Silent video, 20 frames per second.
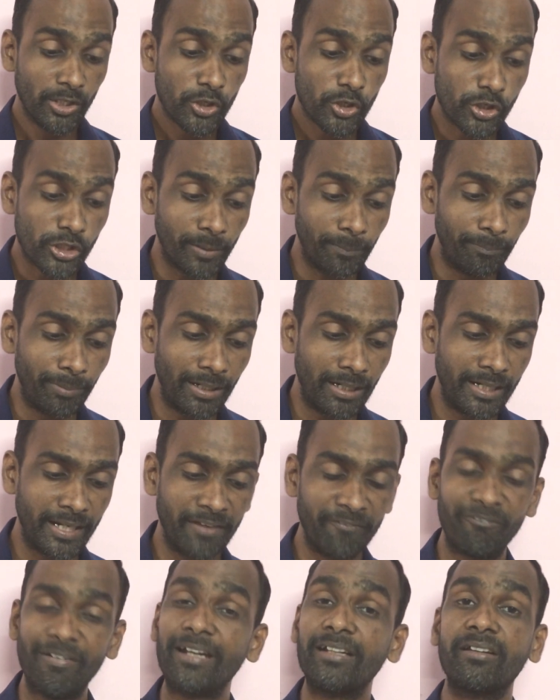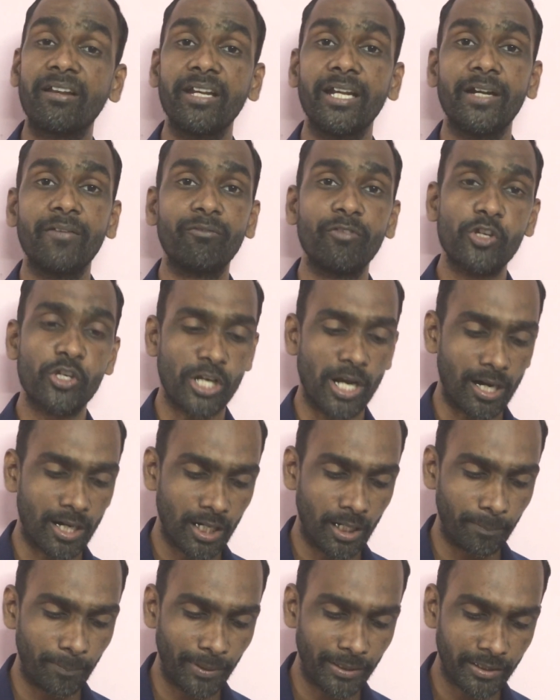Shipbuilding factory at
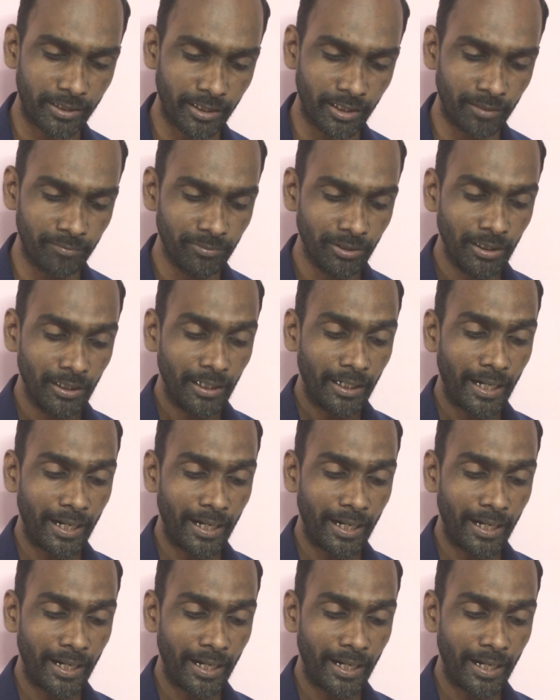Vishakhapatnam,